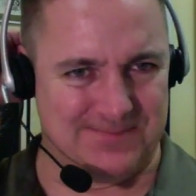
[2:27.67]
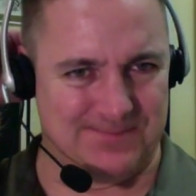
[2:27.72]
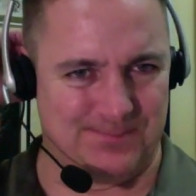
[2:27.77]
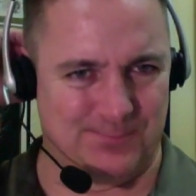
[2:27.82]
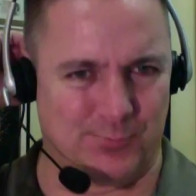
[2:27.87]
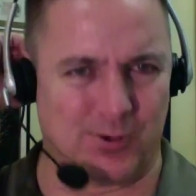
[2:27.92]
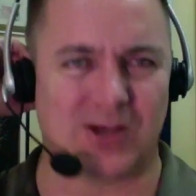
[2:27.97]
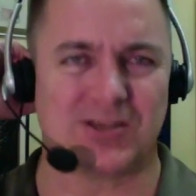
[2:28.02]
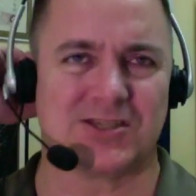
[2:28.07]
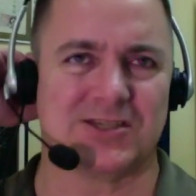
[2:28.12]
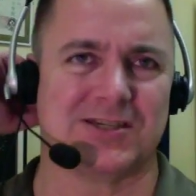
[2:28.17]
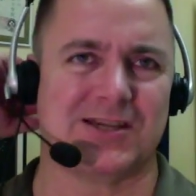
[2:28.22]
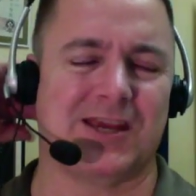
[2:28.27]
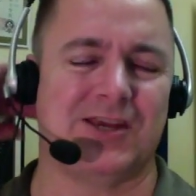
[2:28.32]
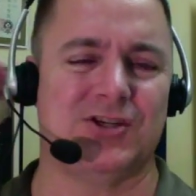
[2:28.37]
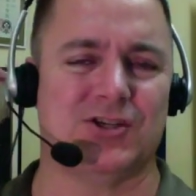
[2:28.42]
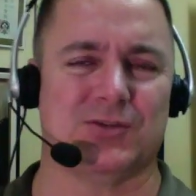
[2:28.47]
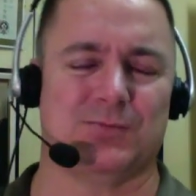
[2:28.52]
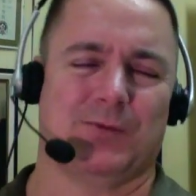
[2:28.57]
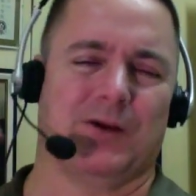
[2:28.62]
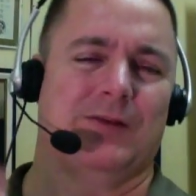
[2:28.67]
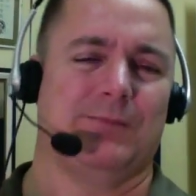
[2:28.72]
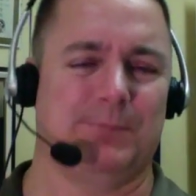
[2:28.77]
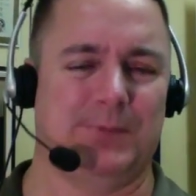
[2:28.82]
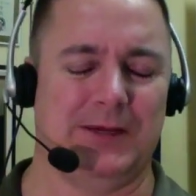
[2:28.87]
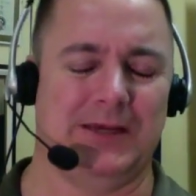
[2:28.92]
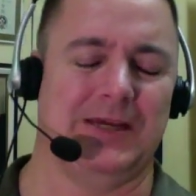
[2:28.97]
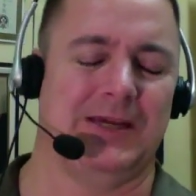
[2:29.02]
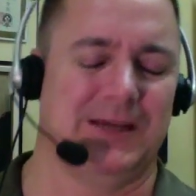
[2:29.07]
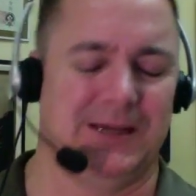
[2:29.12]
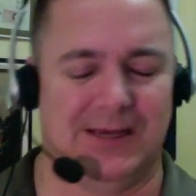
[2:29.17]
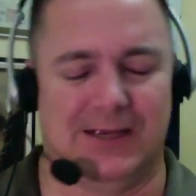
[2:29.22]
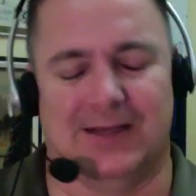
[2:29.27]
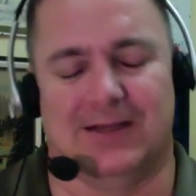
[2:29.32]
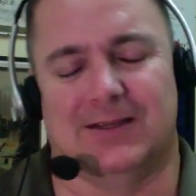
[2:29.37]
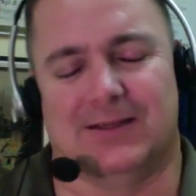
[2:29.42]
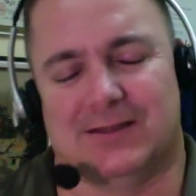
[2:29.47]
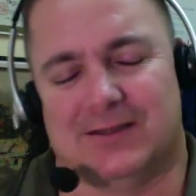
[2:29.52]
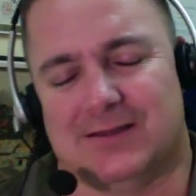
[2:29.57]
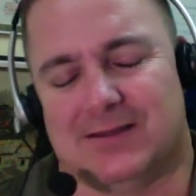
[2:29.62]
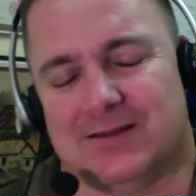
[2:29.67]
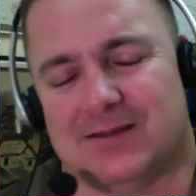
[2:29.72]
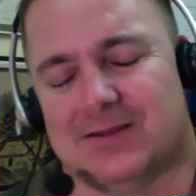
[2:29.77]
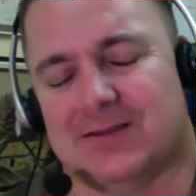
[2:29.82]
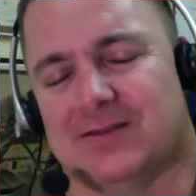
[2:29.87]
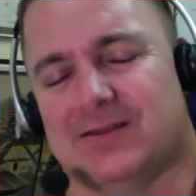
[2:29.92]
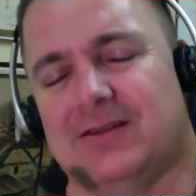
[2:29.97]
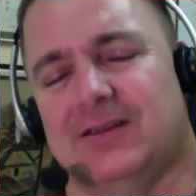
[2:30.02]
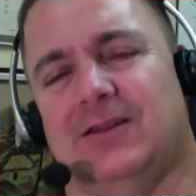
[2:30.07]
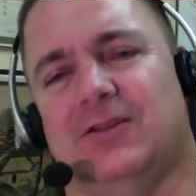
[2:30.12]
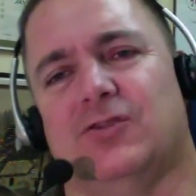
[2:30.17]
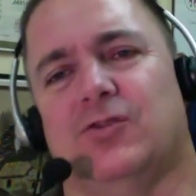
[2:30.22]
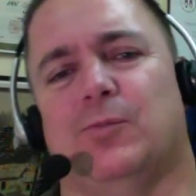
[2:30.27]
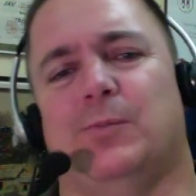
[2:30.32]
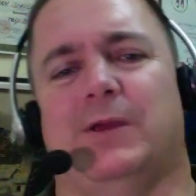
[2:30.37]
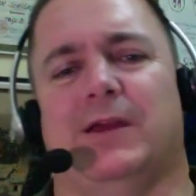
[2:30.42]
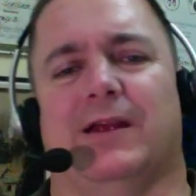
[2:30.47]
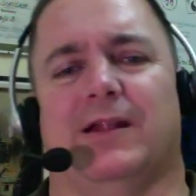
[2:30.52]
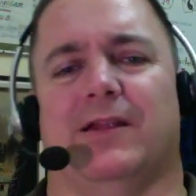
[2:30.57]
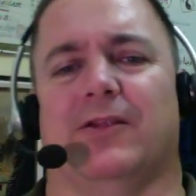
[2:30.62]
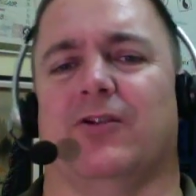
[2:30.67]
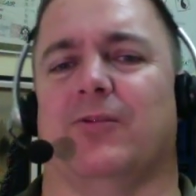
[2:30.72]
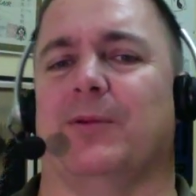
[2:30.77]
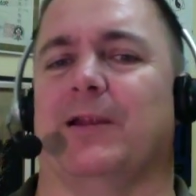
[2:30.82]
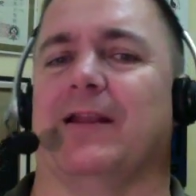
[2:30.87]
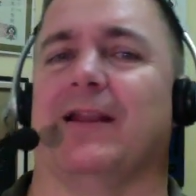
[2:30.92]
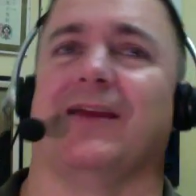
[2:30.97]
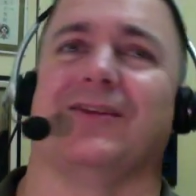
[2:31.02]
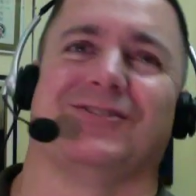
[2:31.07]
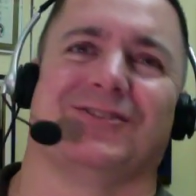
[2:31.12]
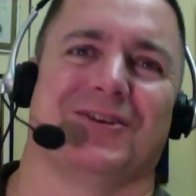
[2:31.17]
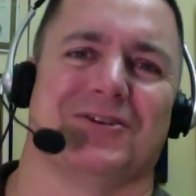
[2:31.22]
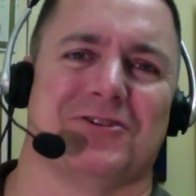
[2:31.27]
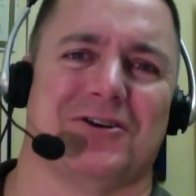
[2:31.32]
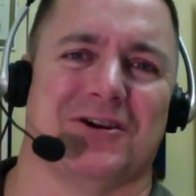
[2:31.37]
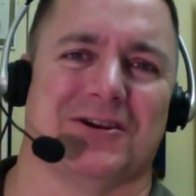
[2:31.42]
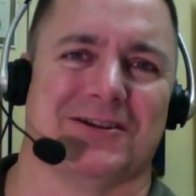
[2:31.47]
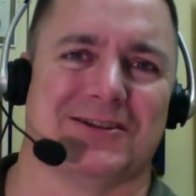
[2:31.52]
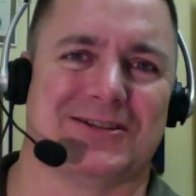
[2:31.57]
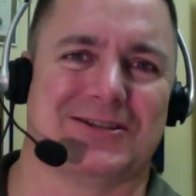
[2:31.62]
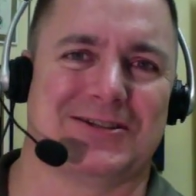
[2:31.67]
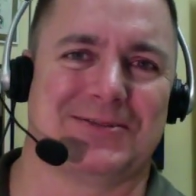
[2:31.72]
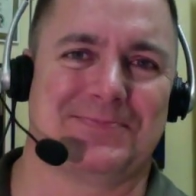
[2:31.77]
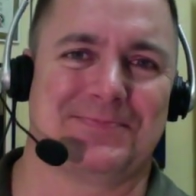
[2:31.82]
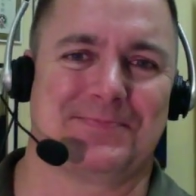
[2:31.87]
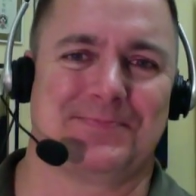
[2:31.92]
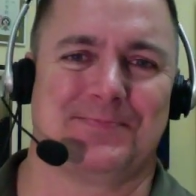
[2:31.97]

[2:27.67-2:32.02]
presentation might be seen to be a little bit less than honest.